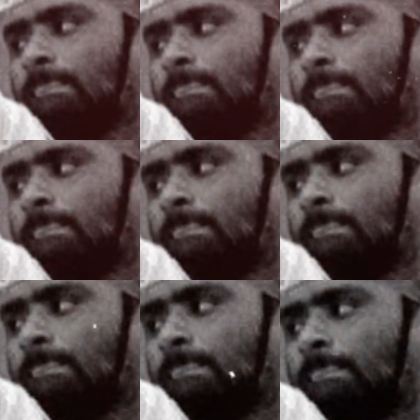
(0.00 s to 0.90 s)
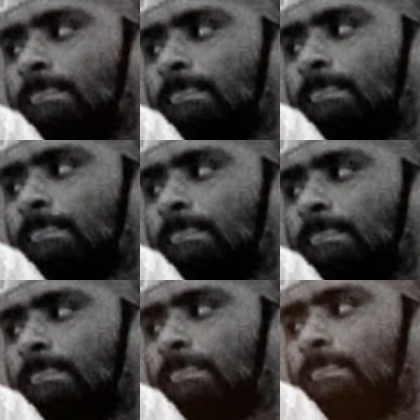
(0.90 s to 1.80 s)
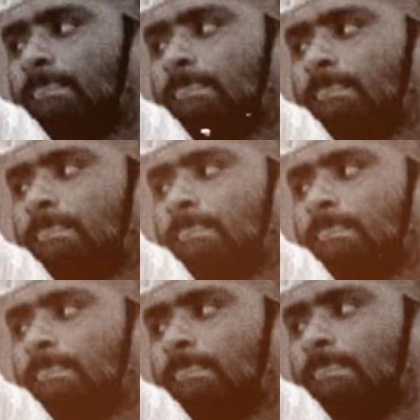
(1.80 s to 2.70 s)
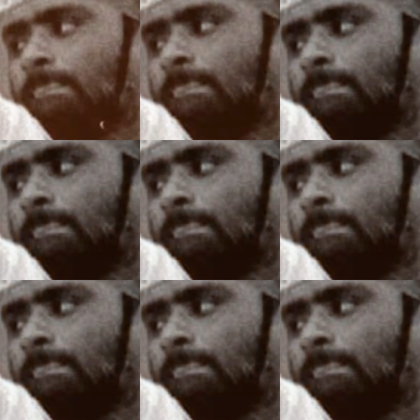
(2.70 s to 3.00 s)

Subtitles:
and of course he is